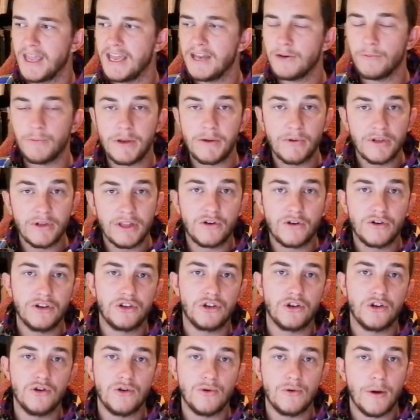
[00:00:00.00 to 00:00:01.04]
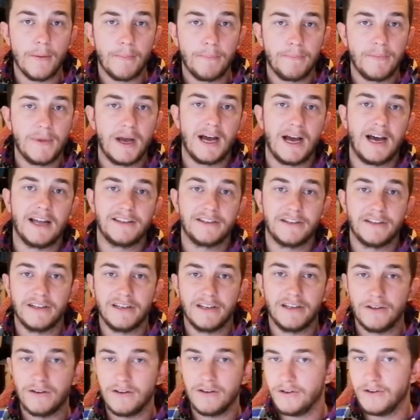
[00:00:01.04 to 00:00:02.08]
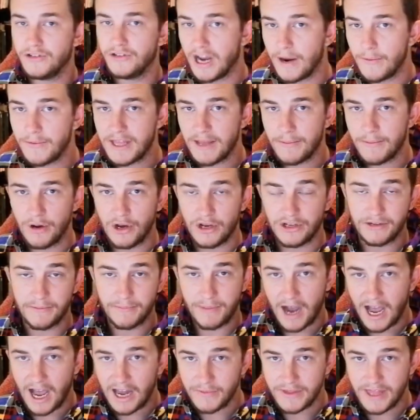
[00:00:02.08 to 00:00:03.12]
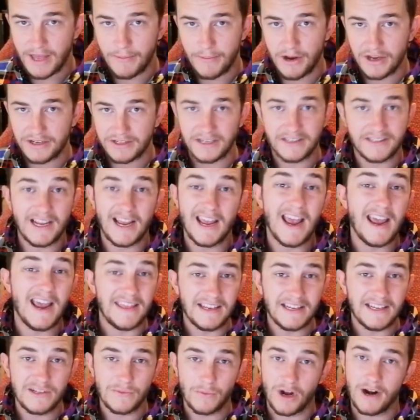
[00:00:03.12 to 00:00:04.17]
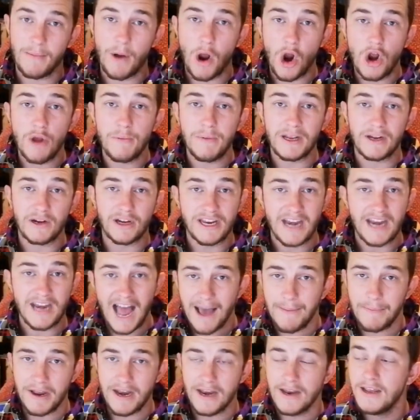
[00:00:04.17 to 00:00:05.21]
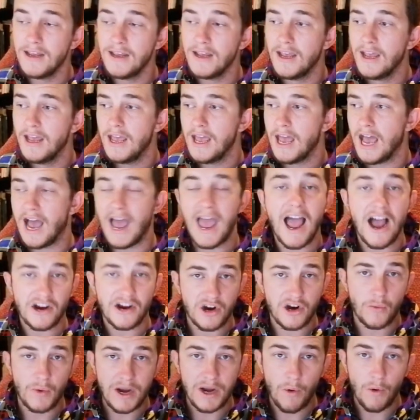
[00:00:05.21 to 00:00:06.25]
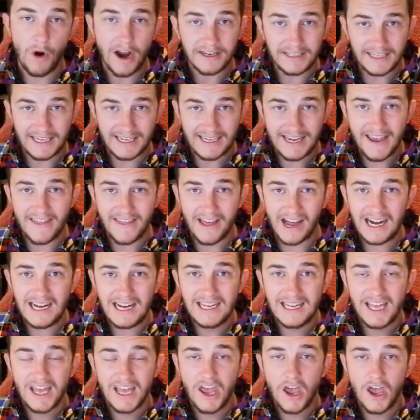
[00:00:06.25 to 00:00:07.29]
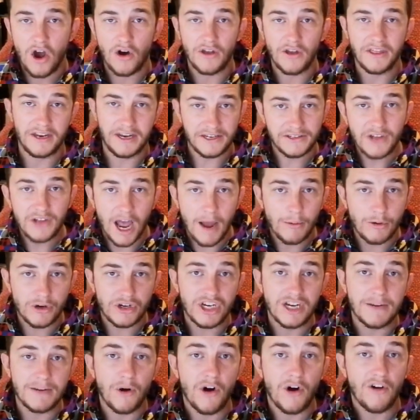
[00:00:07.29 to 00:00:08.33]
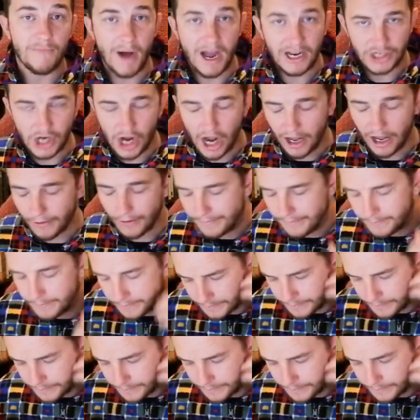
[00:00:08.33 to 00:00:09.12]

It'd be really good to chat with that person, partner with that person, and say, hey, this is what I'm hoping can happen. How can we work together on the discipleship of my child?